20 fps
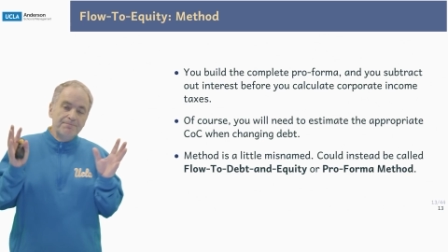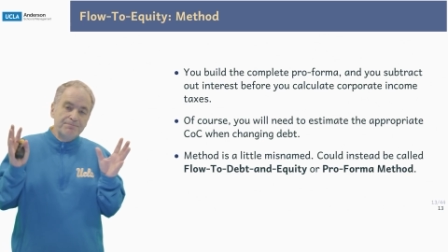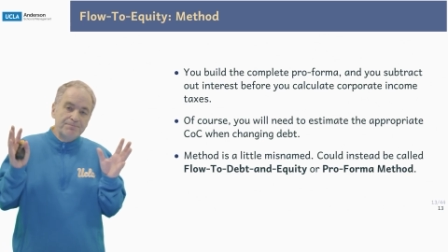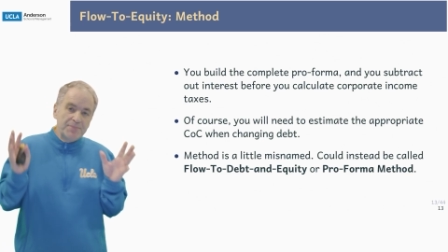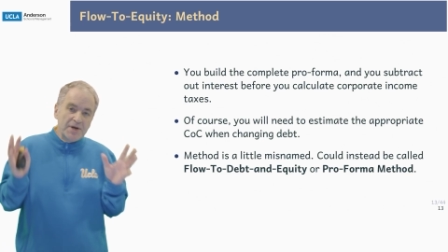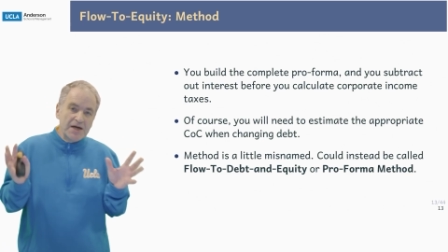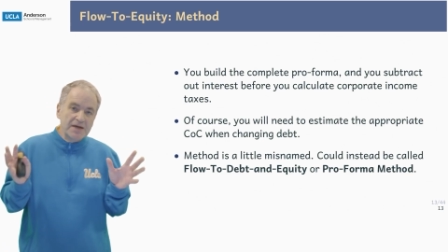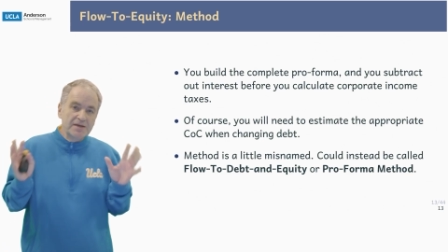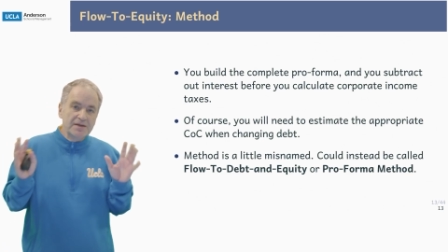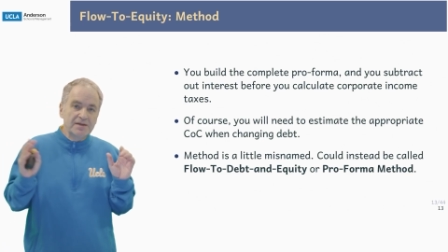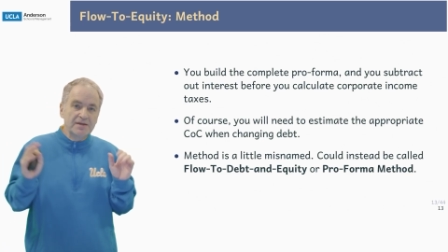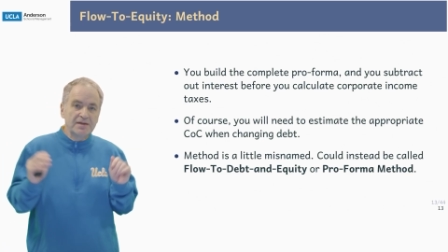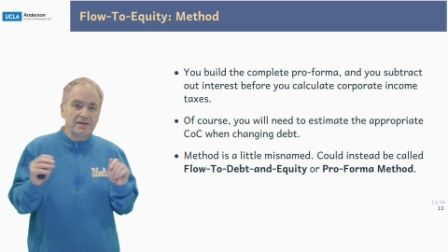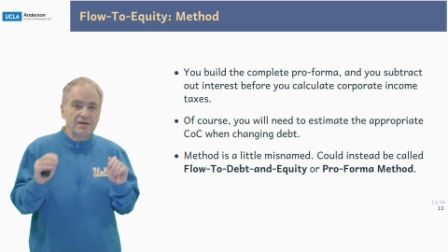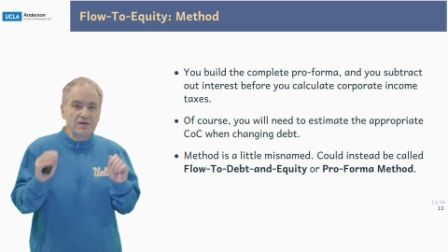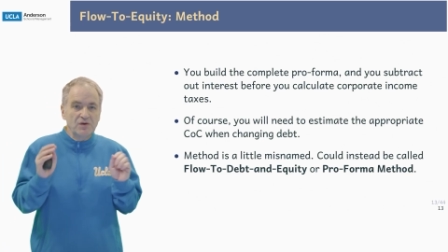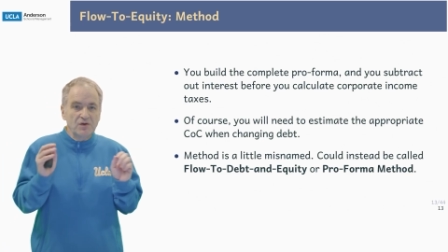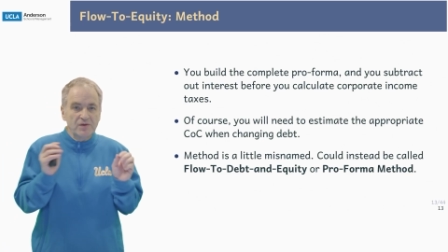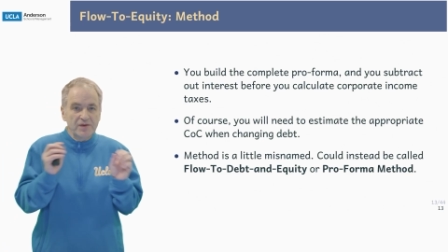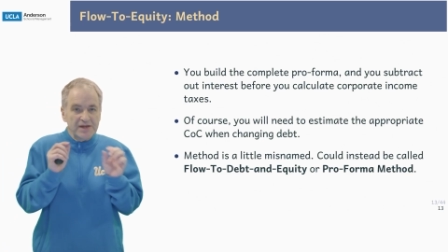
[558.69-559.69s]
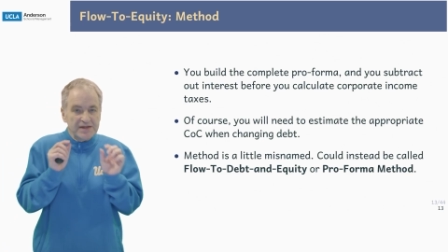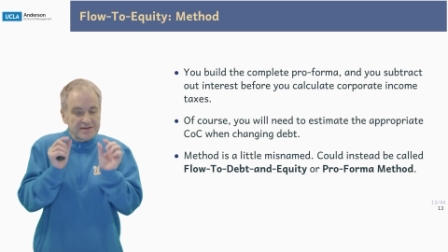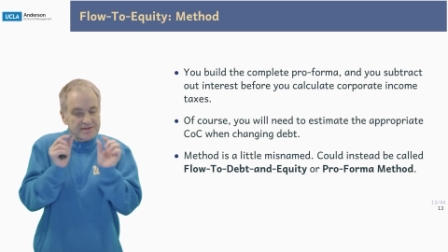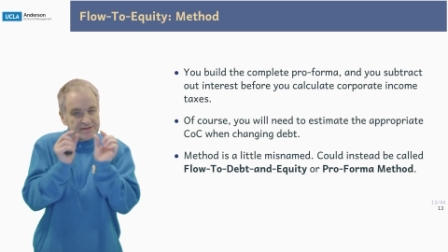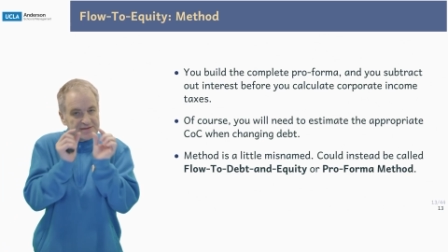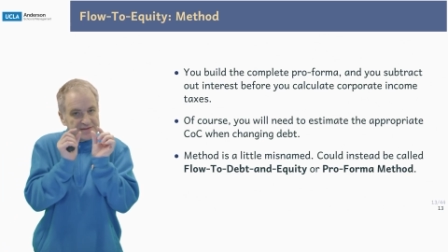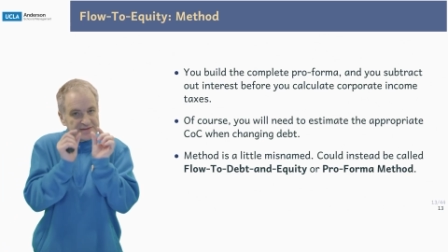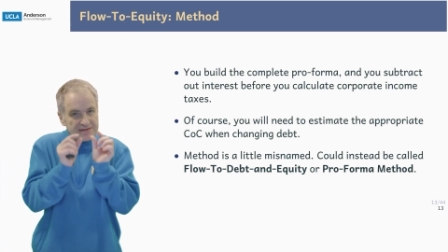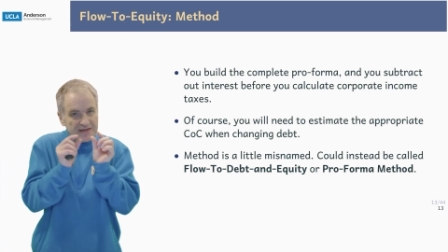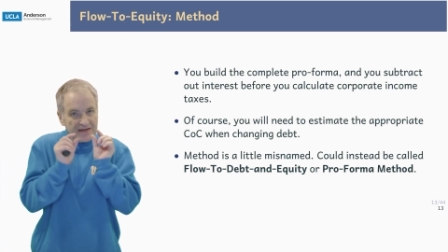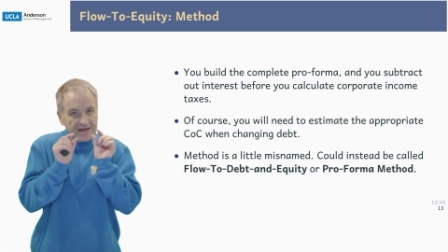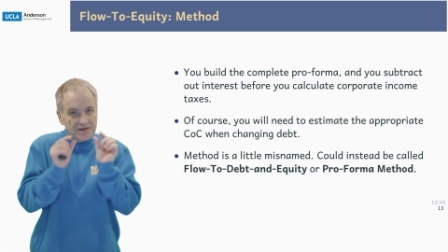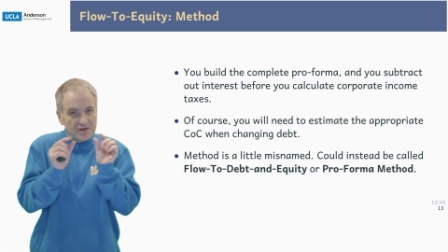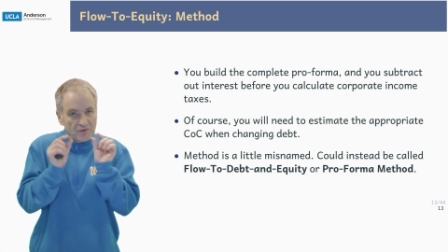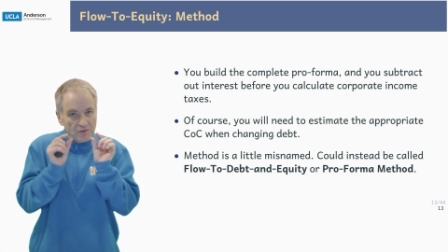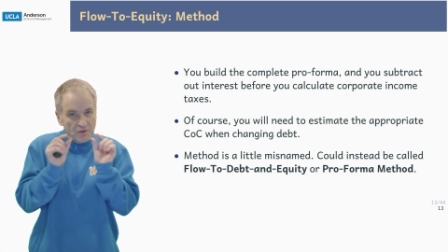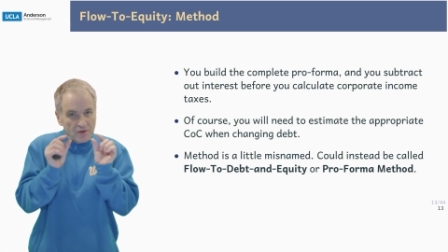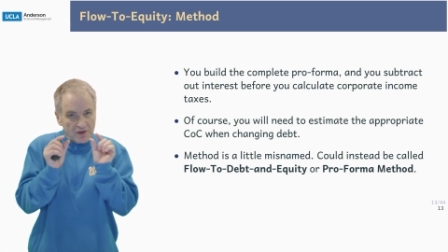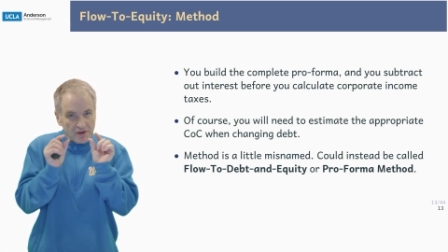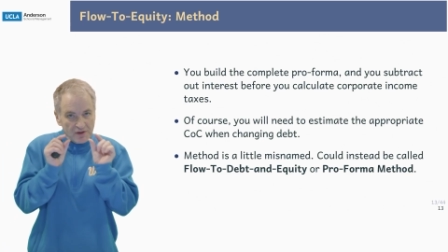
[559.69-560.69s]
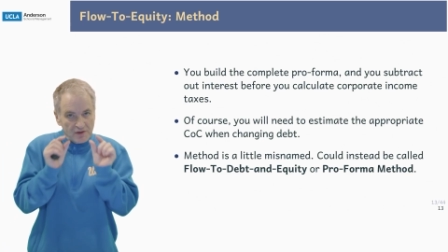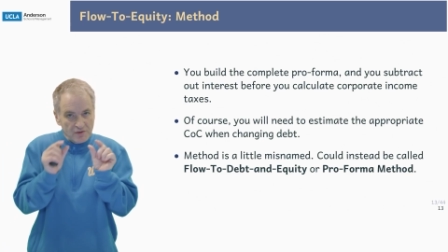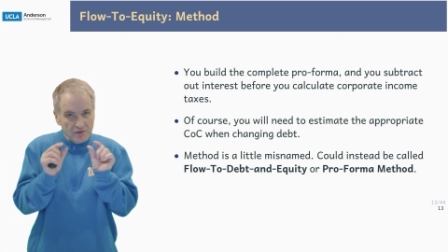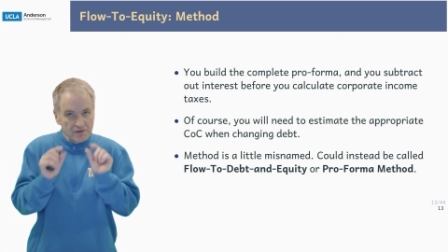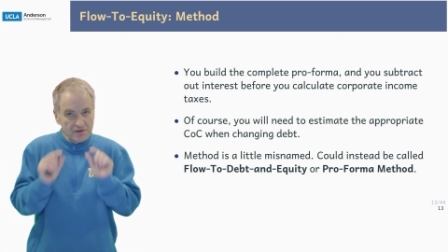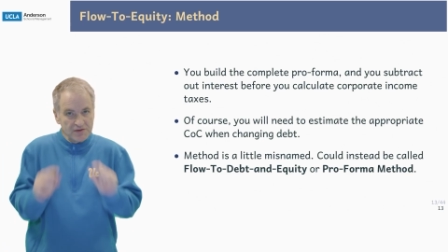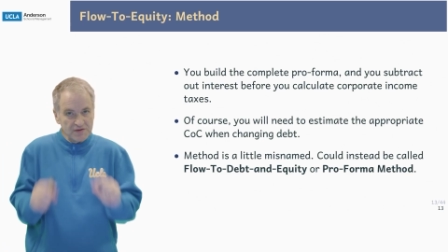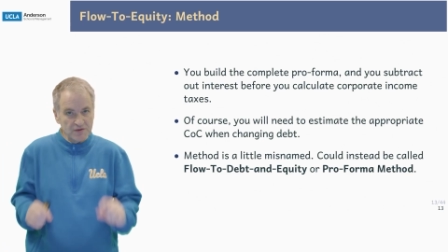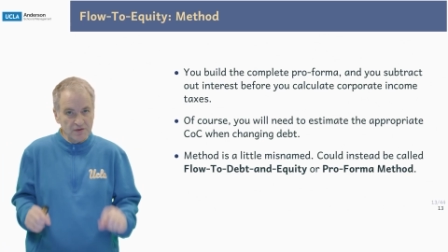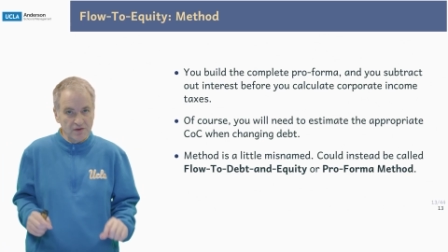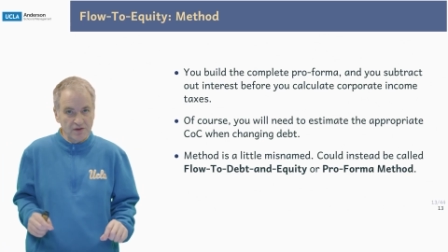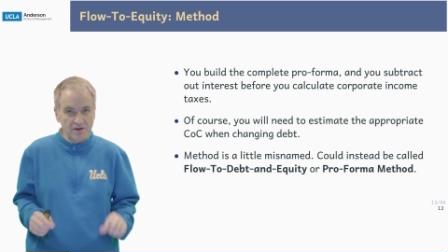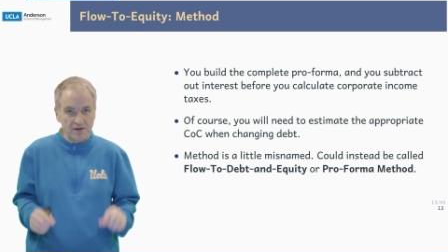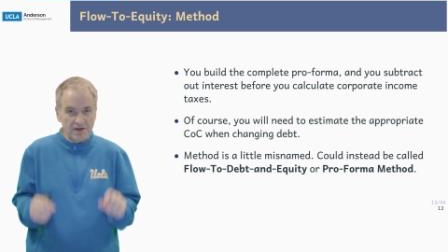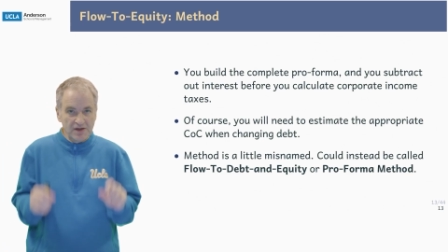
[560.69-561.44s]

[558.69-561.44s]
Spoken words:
But, that's a second order concern.